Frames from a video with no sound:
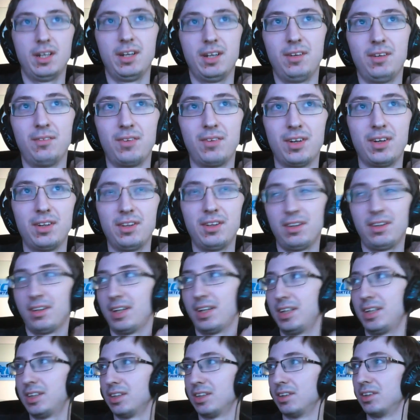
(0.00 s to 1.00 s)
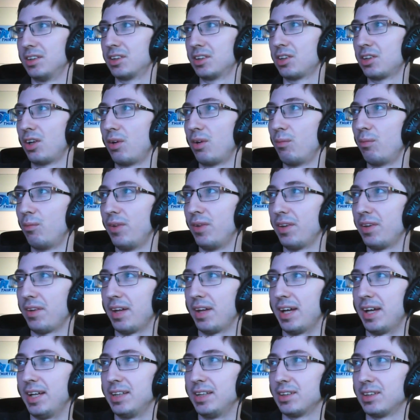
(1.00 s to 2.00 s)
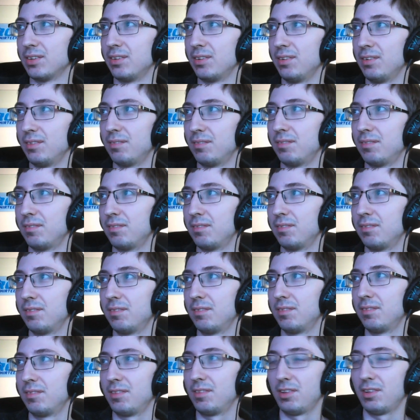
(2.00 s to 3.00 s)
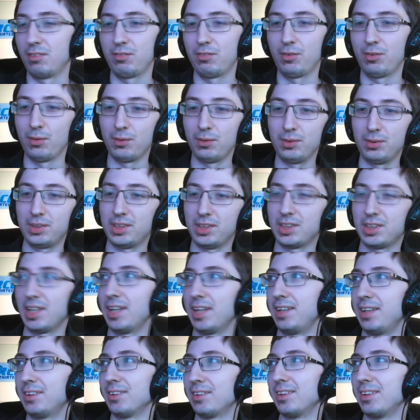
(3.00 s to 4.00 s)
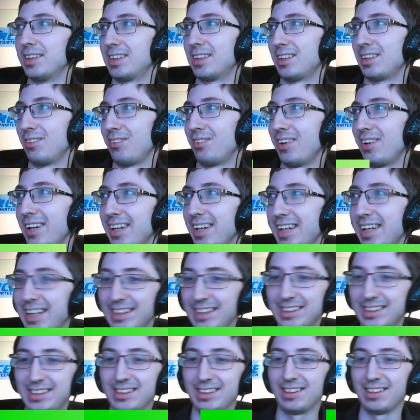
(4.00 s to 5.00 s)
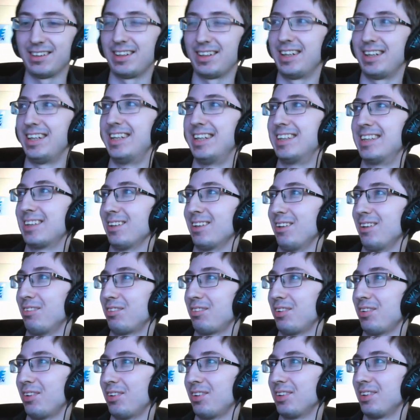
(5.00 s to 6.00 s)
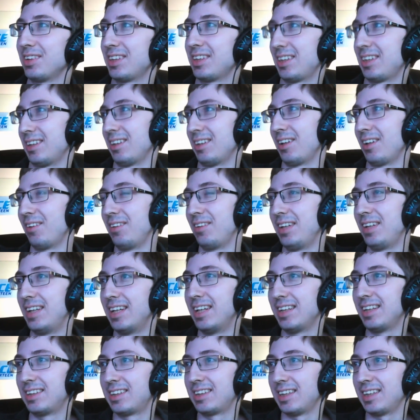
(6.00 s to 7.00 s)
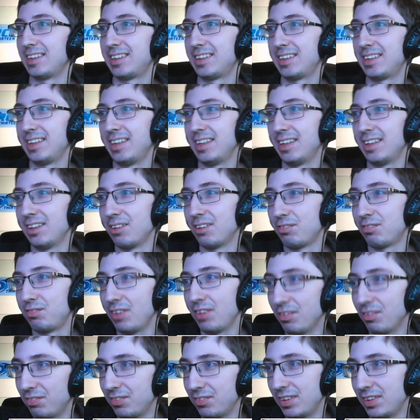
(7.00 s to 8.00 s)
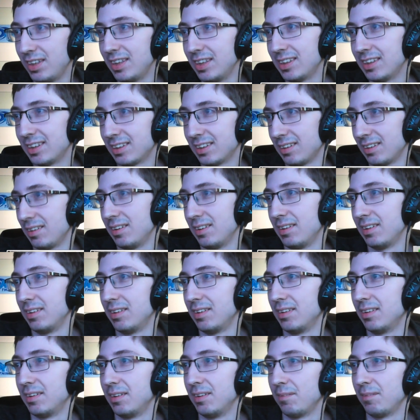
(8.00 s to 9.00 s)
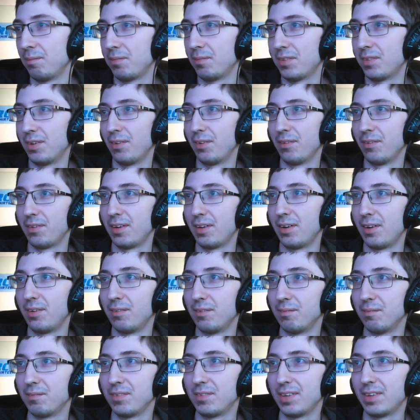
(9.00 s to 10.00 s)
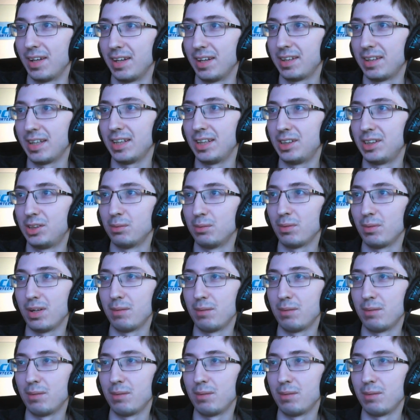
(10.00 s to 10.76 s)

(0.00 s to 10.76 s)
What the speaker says: Well, Layton's gone with Hazel. Of course it's Hazel, it's the right answer. Hazel, of course, only existing in the 50s. Although, I guess you might have